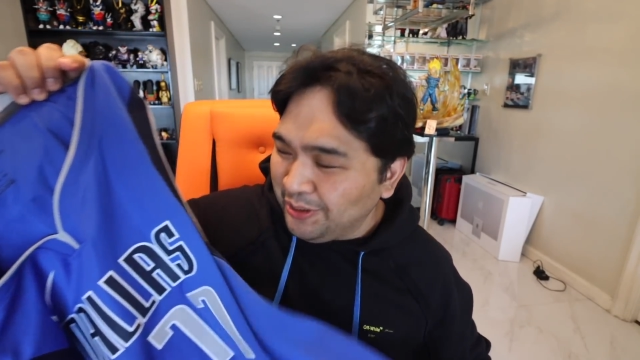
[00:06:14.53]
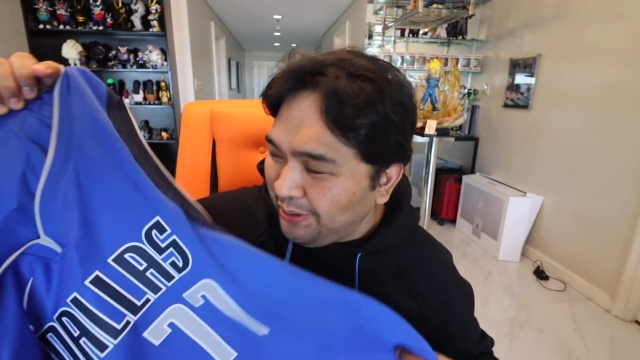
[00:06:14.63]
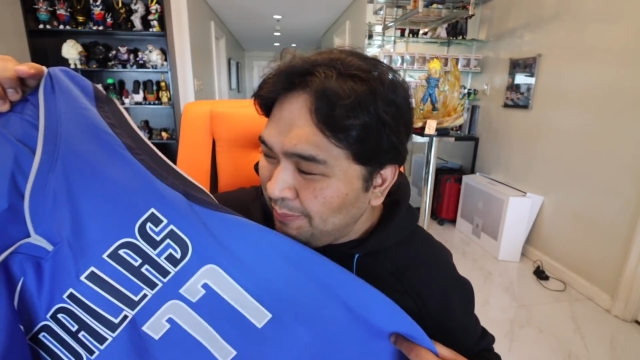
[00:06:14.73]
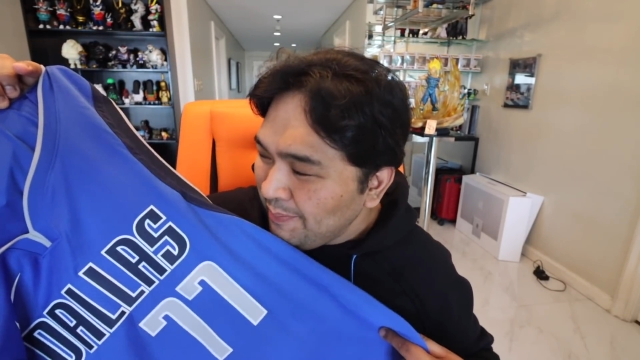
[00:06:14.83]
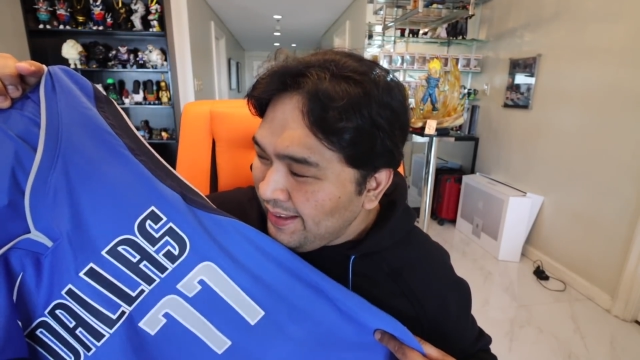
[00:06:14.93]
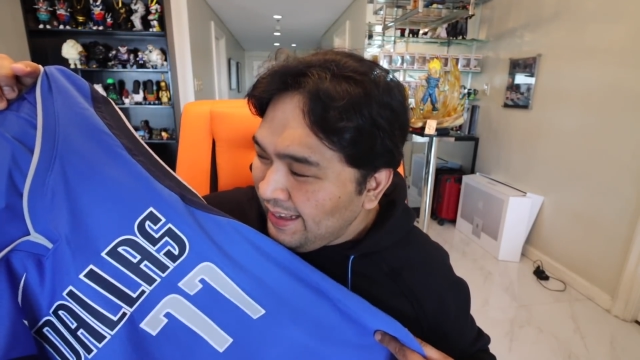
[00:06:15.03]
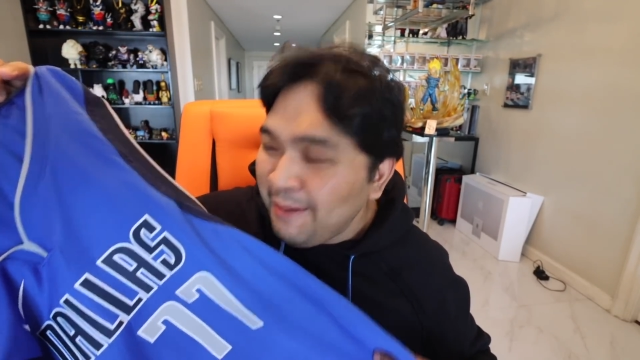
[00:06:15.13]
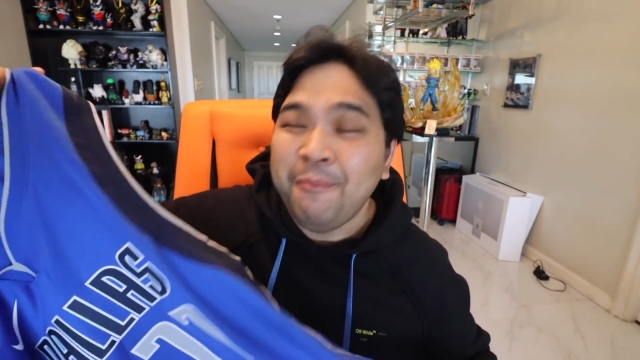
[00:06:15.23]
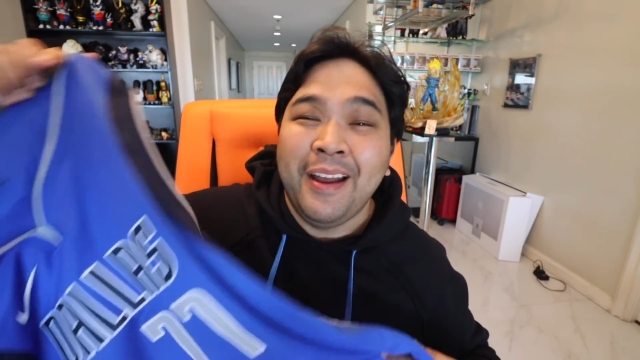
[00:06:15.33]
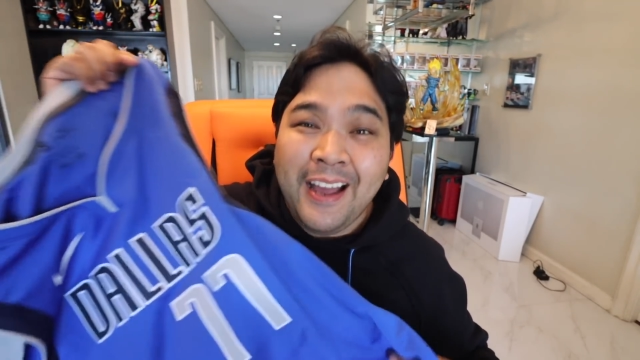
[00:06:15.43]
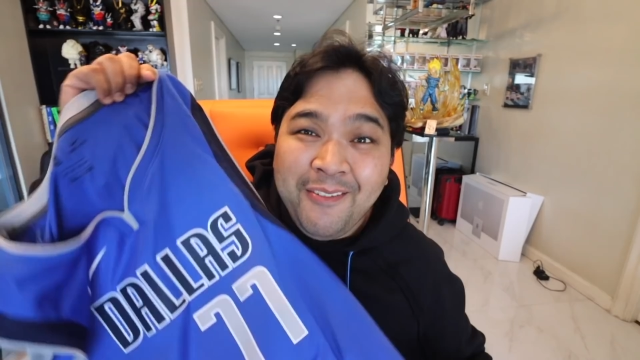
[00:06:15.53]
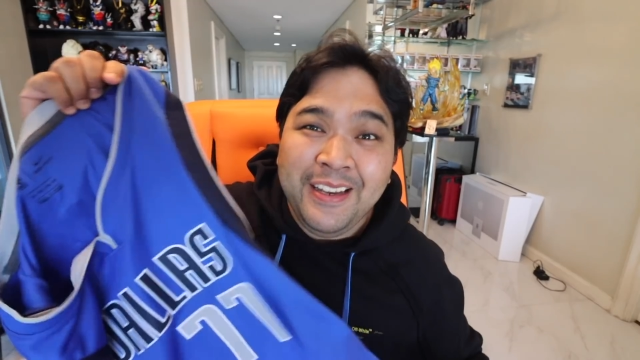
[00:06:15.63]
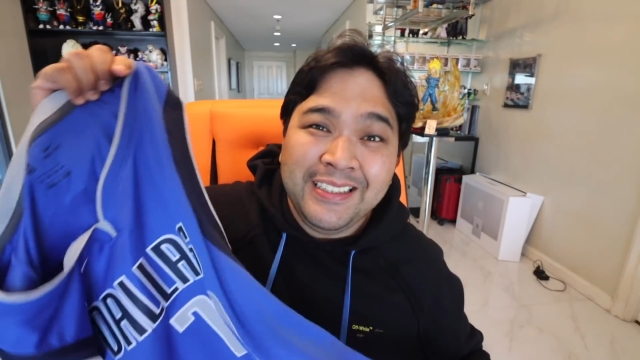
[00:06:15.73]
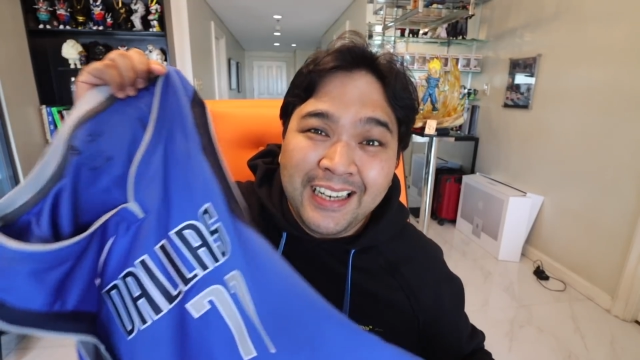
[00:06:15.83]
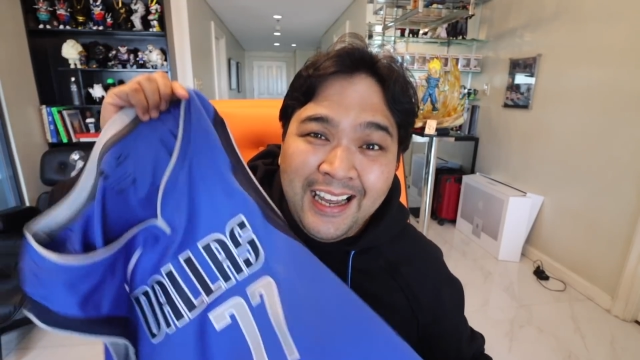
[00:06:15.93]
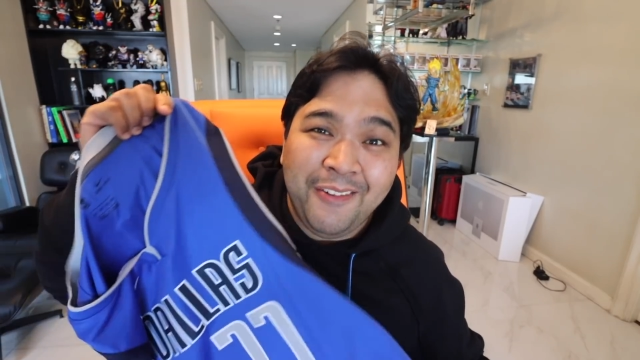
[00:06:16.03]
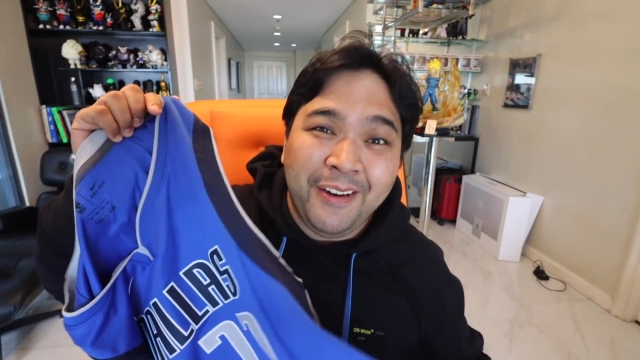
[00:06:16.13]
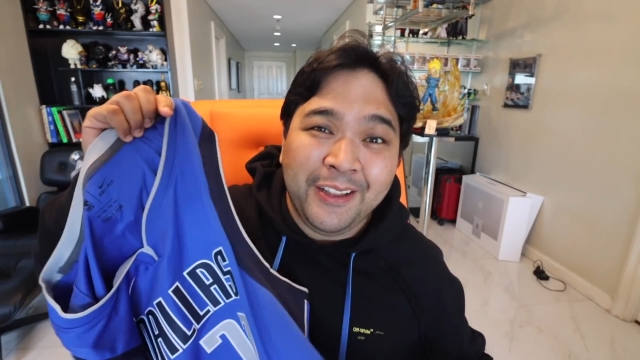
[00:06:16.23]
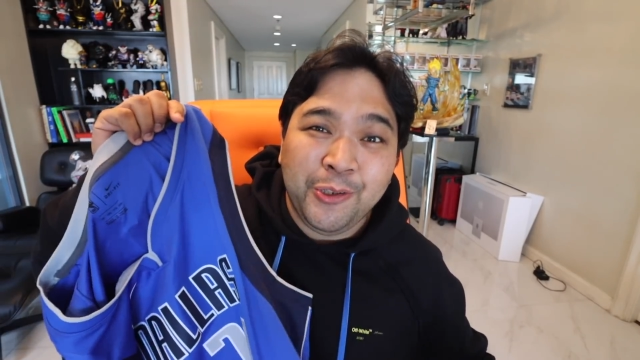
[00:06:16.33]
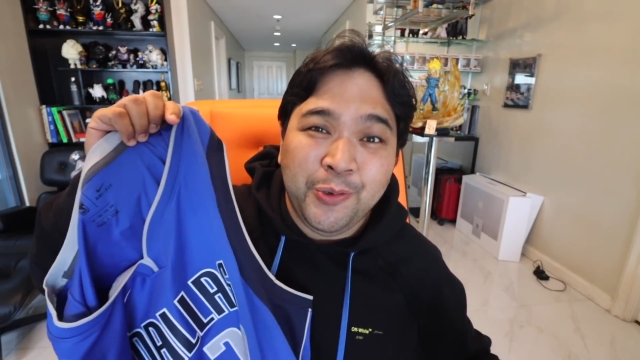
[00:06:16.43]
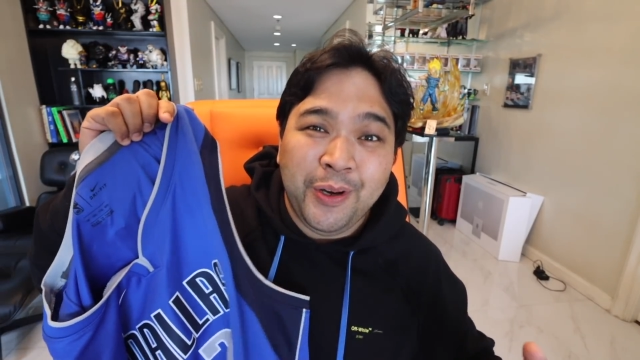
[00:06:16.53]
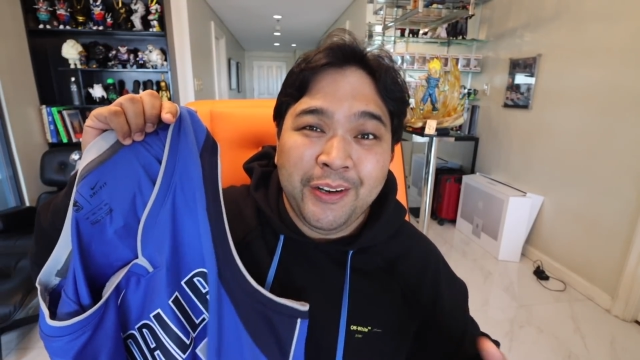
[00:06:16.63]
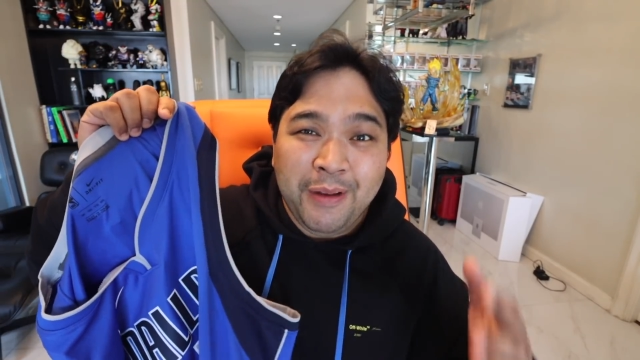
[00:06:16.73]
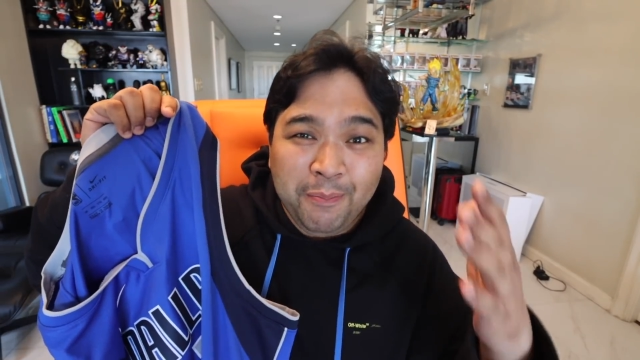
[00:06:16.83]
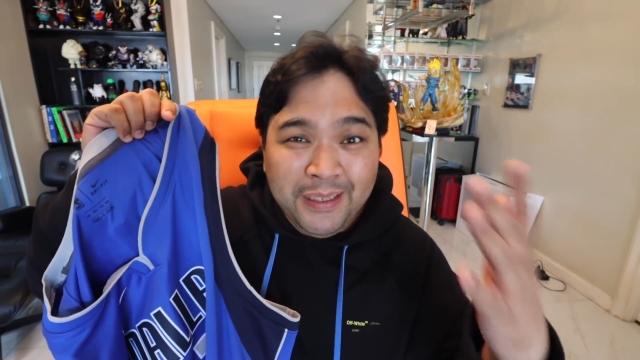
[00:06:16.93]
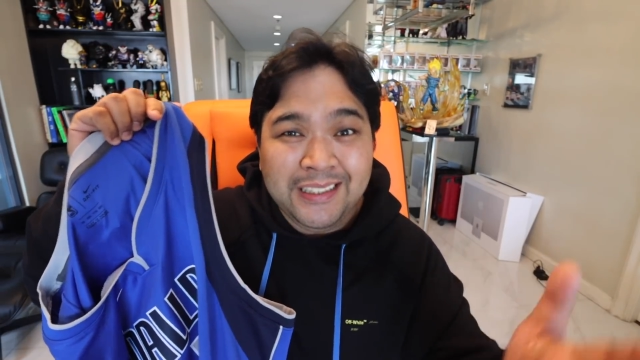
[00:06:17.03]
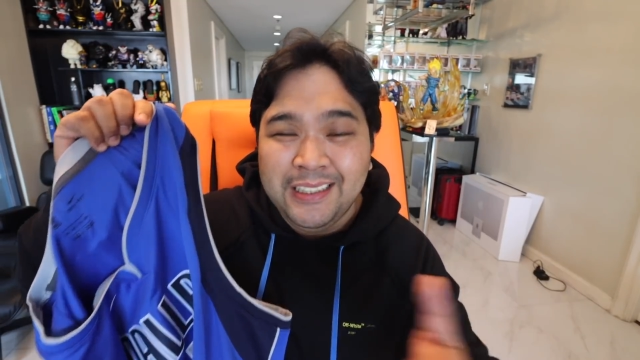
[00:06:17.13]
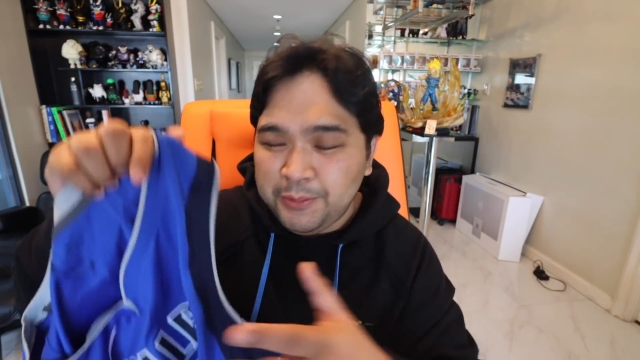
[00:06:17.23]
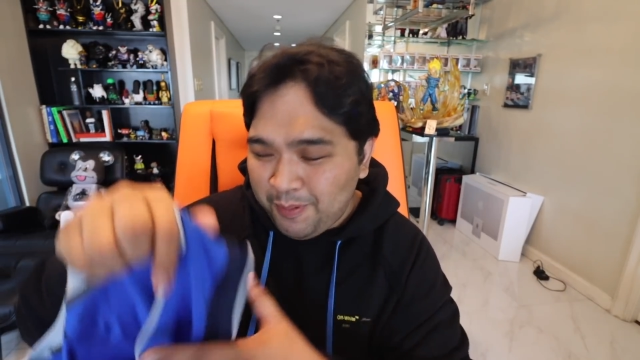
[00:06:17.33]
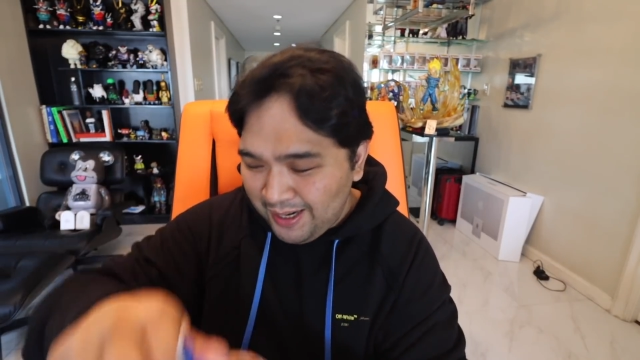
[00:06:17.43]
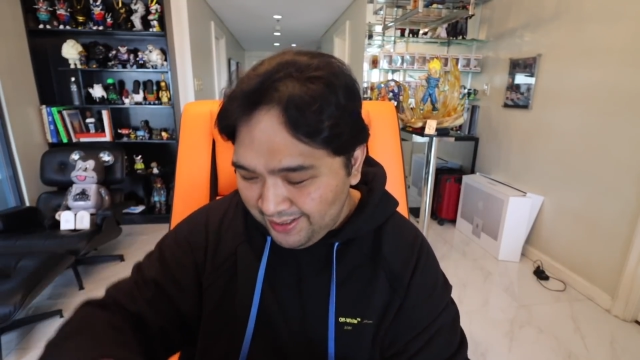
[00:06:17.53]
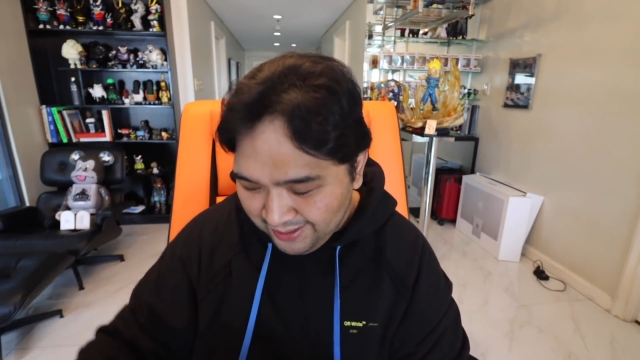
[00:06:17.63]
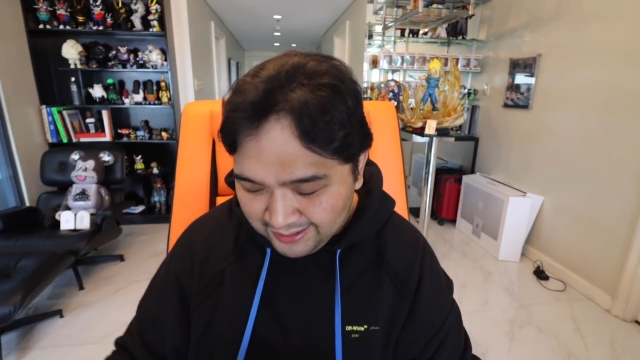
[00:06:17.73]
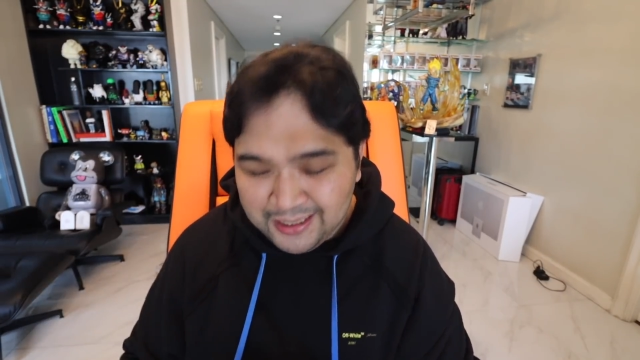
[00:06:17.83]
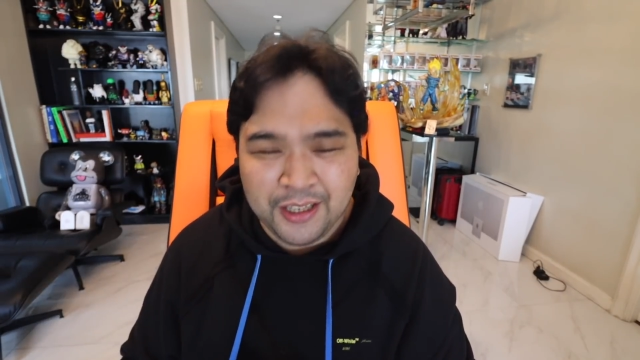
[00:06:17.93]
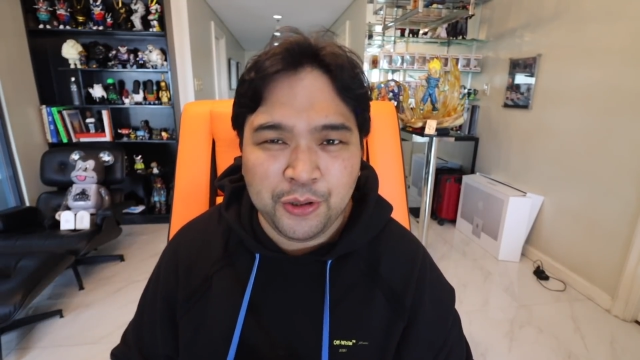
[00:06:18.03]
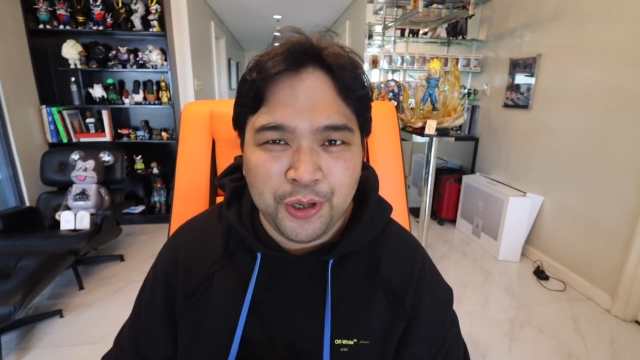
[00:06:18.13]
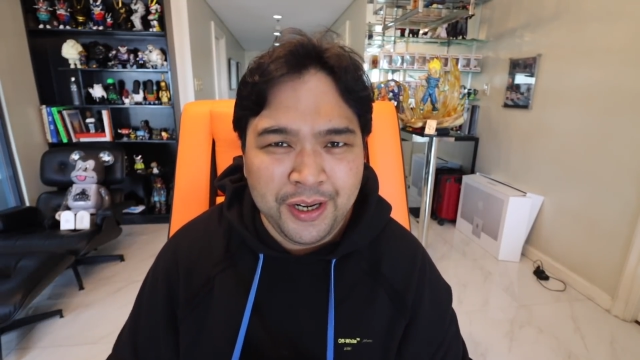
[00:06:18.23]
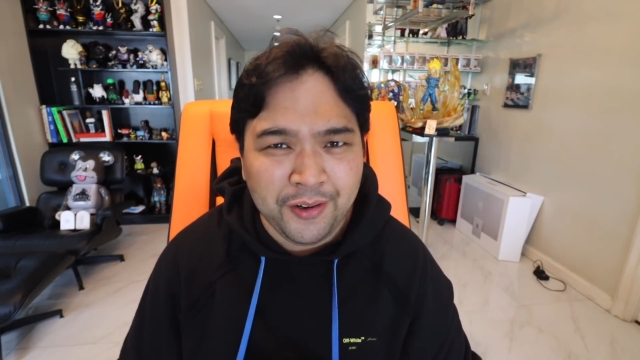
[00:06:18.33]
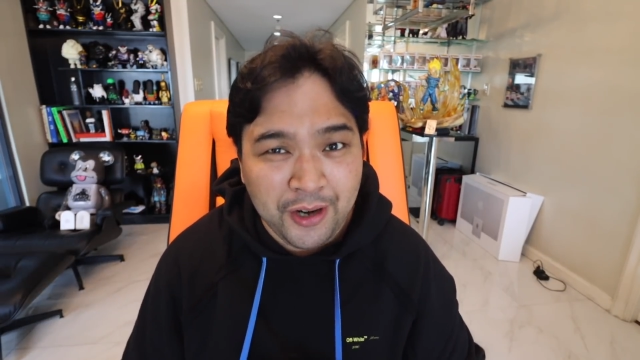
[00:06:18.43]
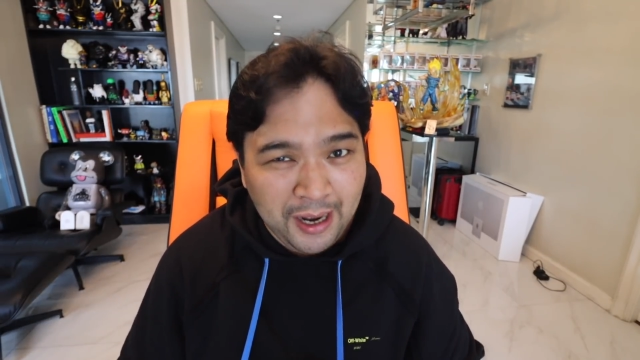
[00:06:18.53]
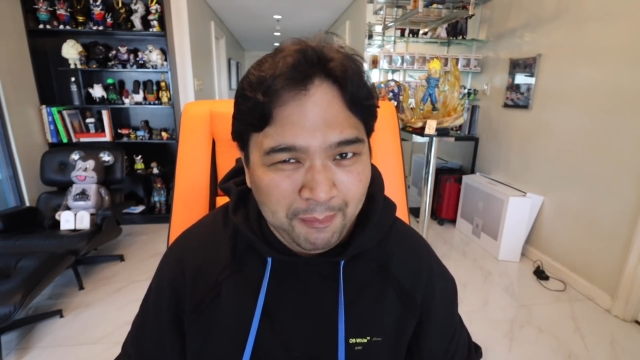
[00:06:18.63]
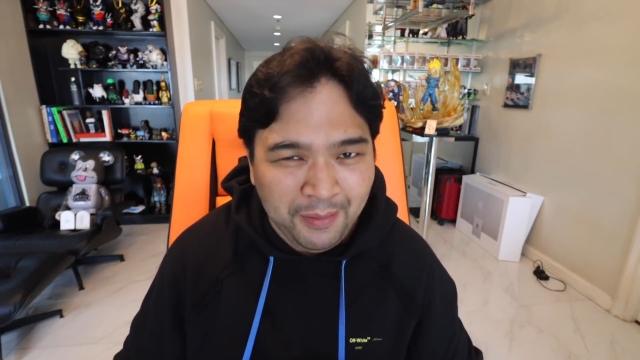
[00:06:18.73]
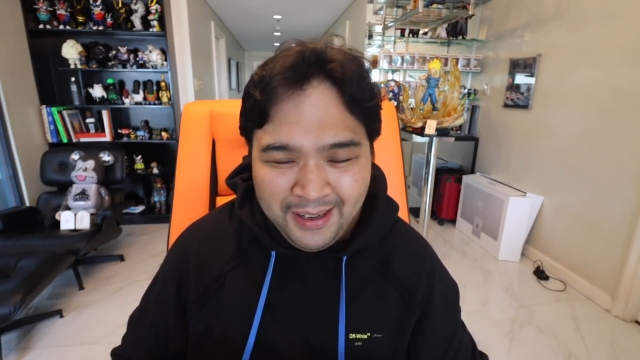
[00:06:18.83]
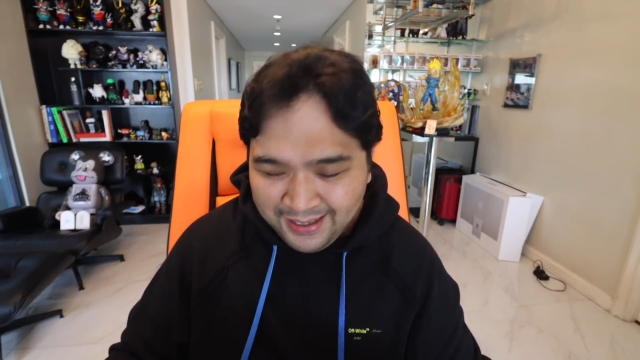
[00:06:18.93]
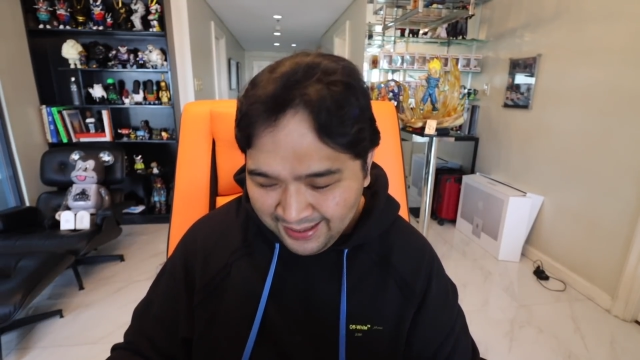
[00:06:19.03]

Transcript: So maraming salamat to one of my business partners, Attorney Rob.